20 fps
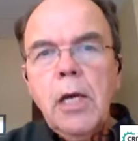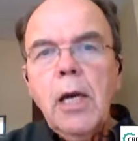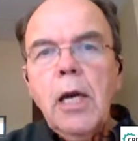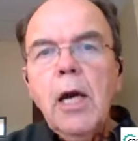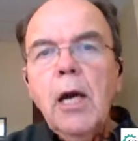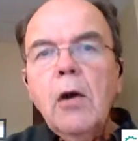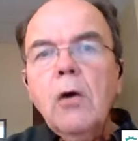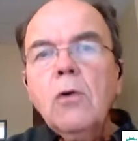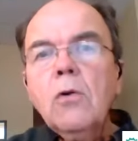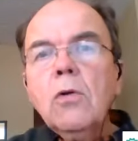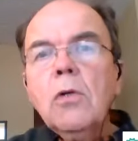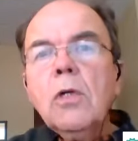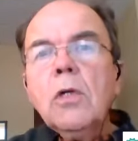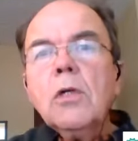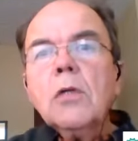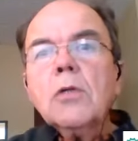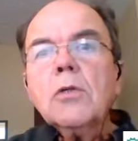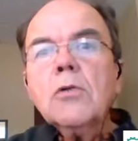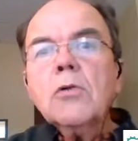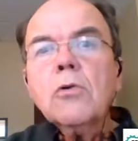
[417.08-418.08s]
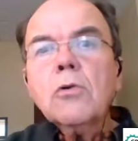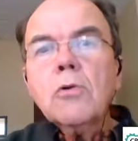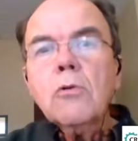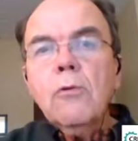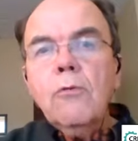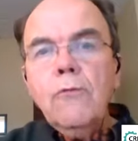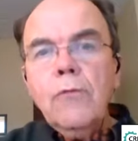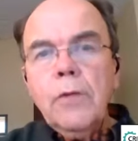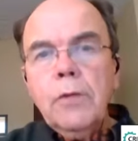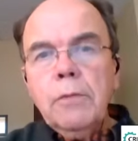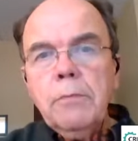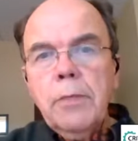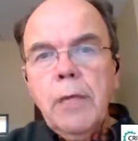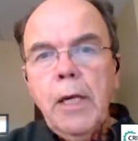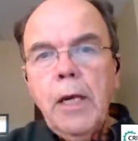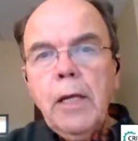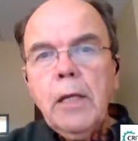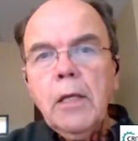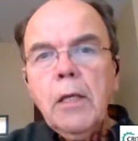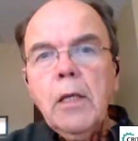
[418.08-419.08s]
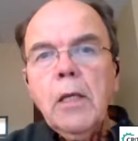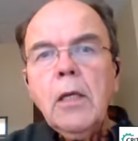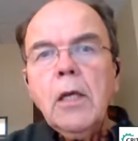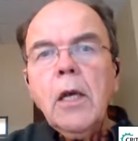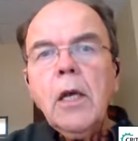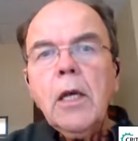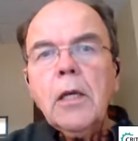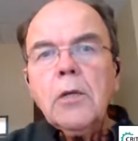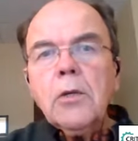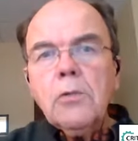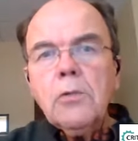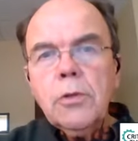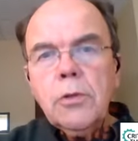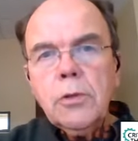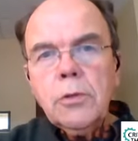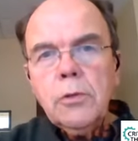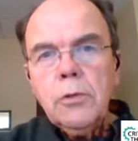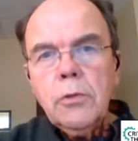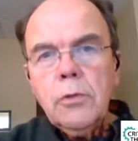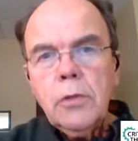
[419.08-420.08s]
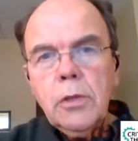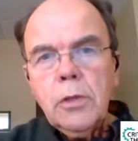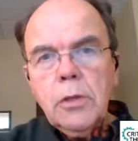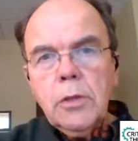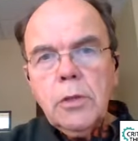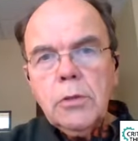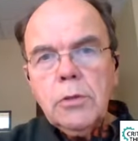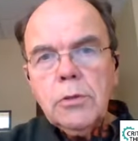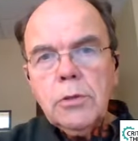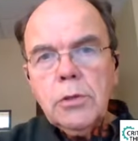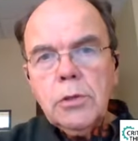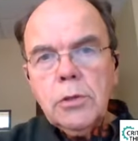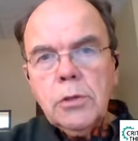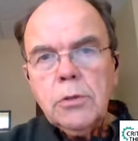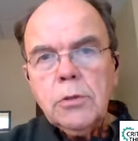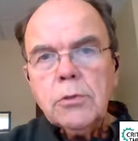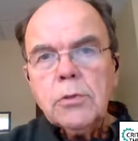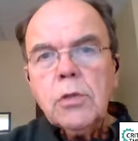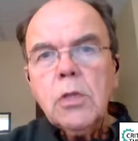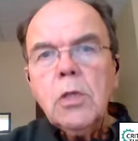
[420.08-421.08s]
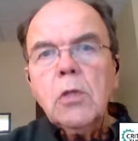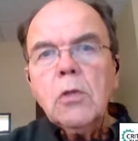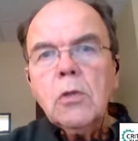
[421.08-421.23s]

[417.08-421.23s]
how neurofeedback and critical thinking skills